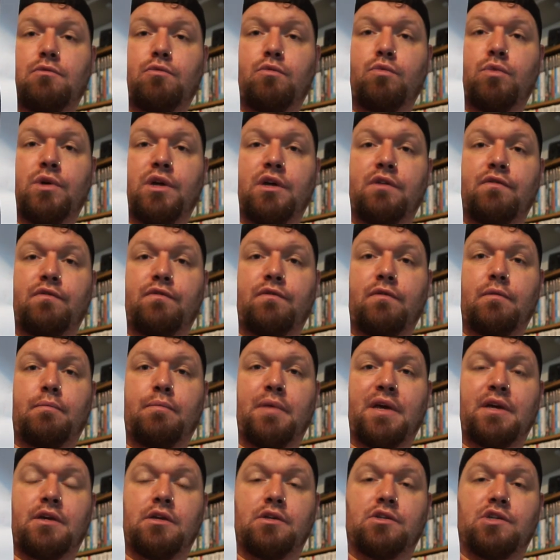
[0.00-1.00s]
with
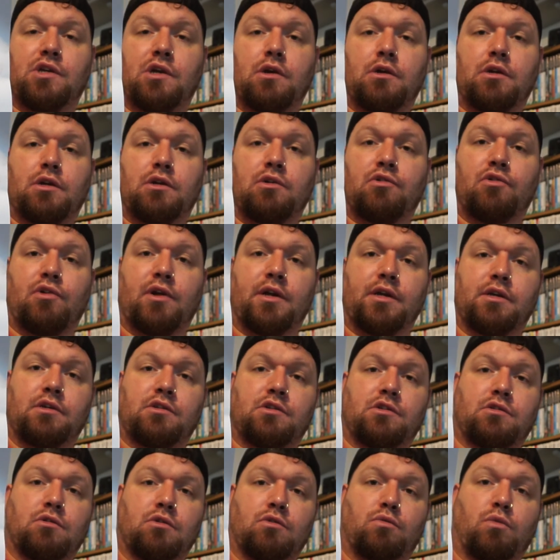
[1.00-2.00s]
Becky Turner, Craig's
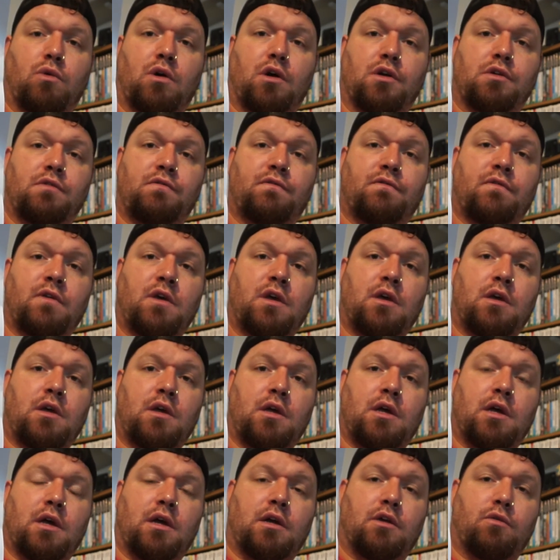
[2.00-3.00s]
good wife,
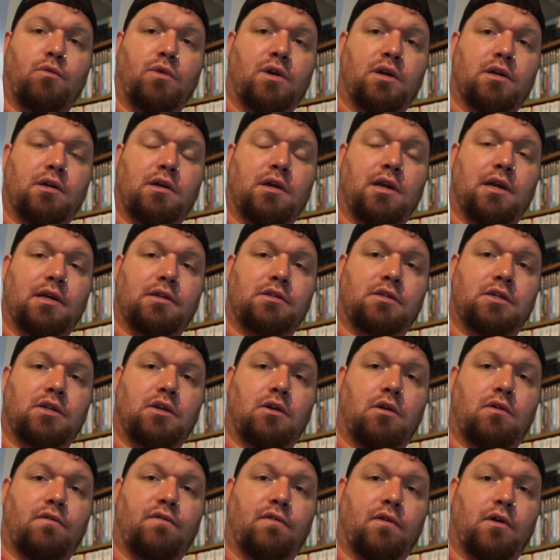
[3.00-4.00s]
and I went and collected it
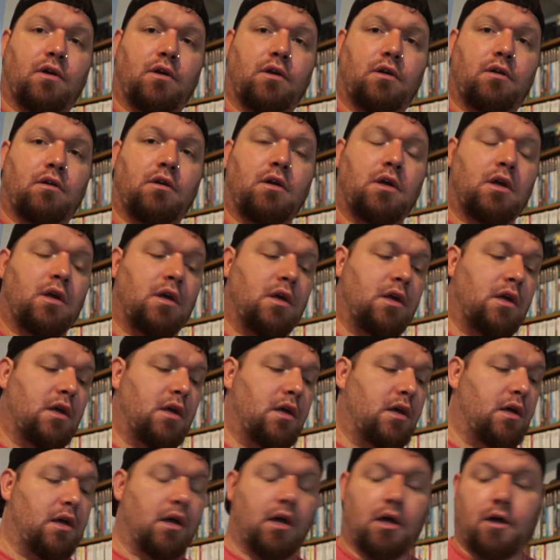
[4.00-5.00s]
off her.
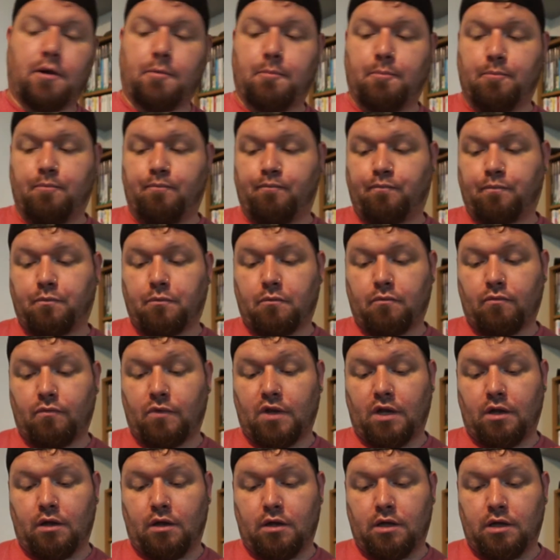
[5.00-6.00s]
As
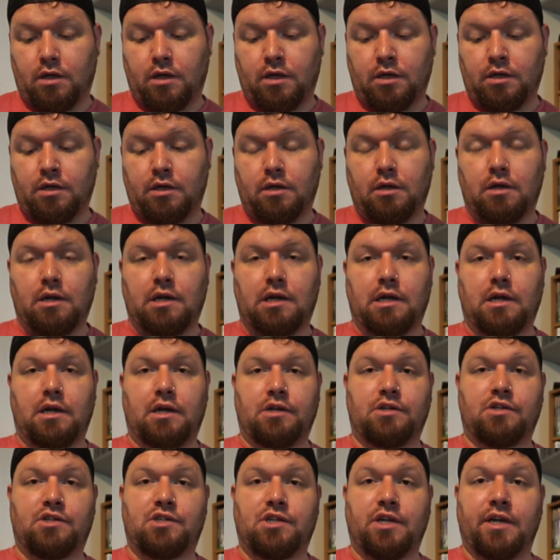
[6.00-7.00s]
I
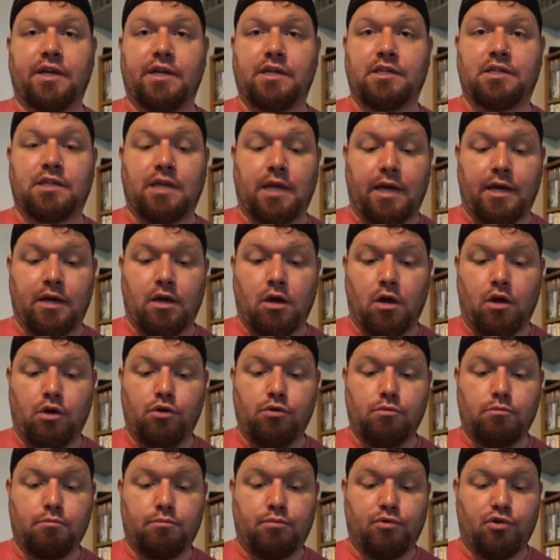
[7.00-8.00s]
say, it's a
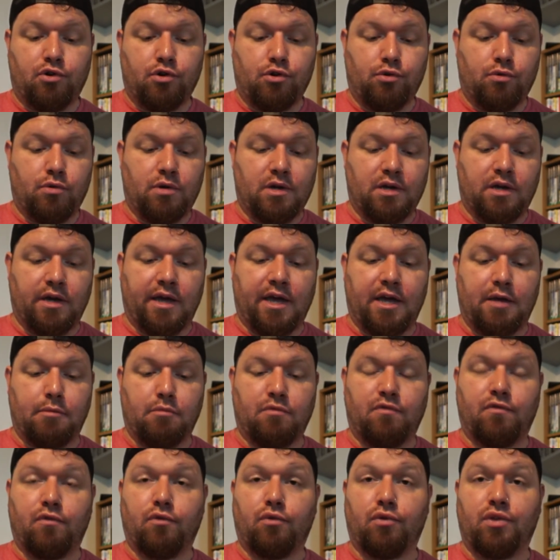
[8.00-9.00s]
homebrew game
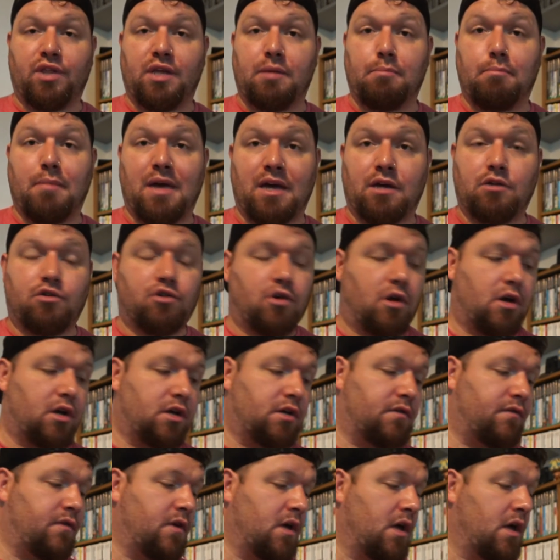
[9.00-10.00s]
for the Mega
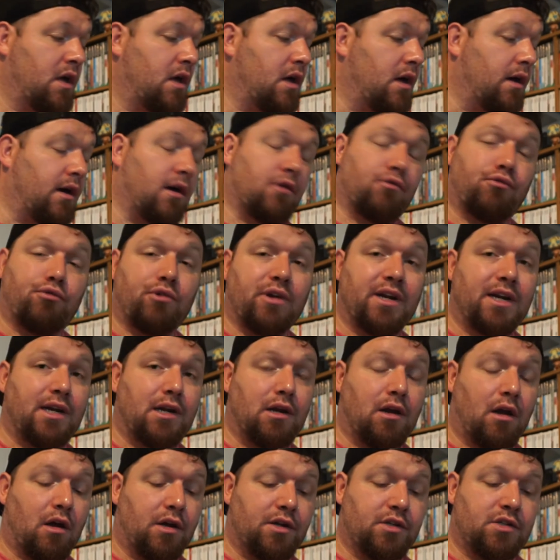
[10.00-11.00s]
Drive. I really
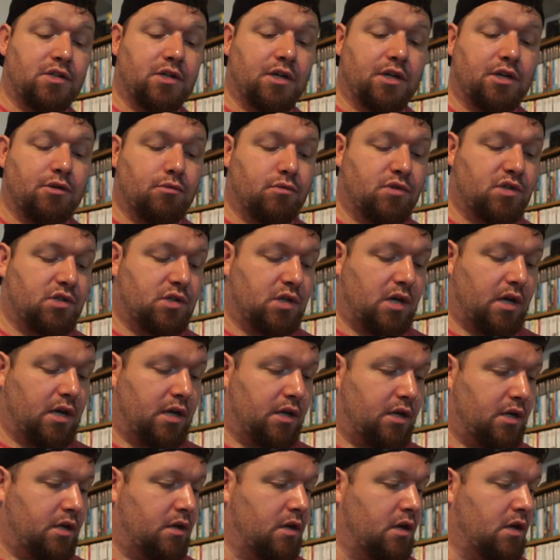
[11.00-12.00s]
liked it. It was
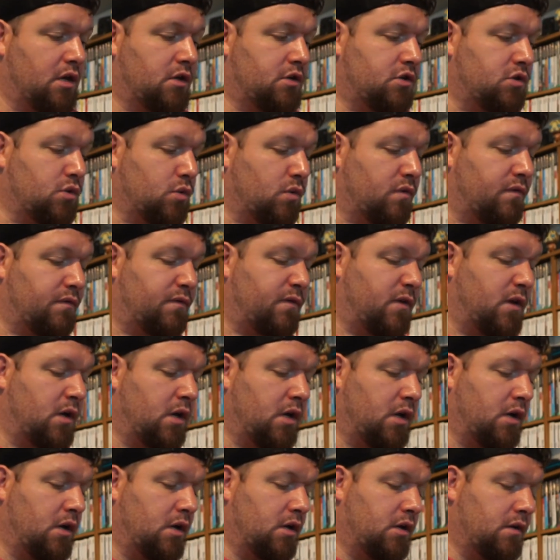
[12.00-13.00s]
a sort of
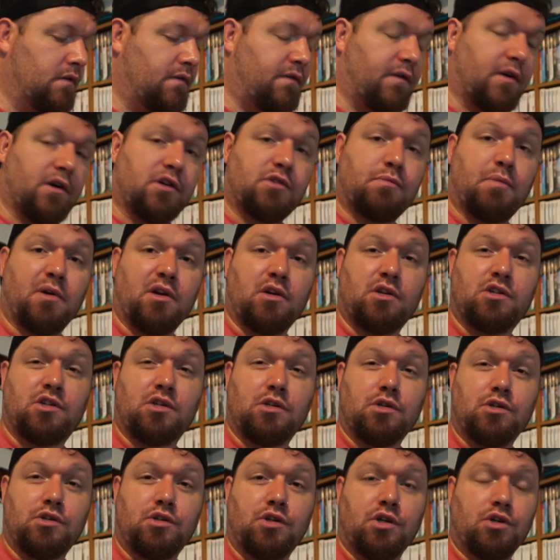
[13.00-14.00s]

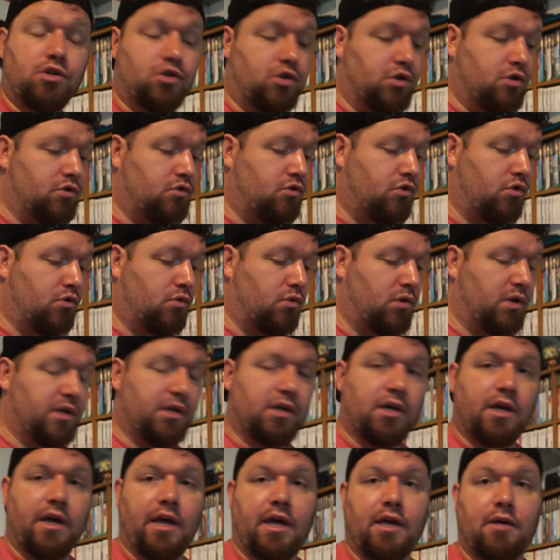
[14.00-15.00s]
first-person dungeon crawling
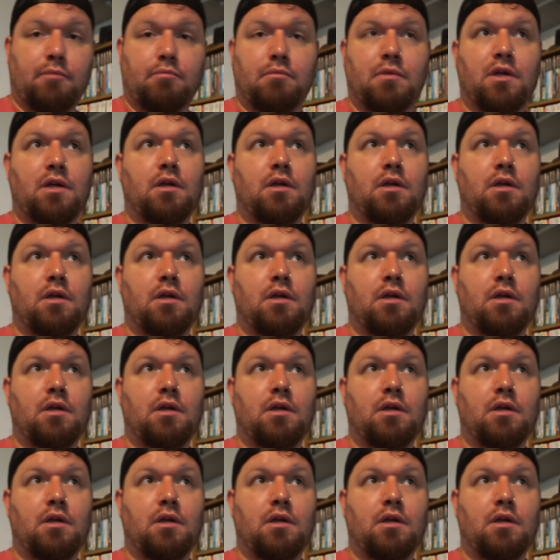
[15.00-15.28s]
game,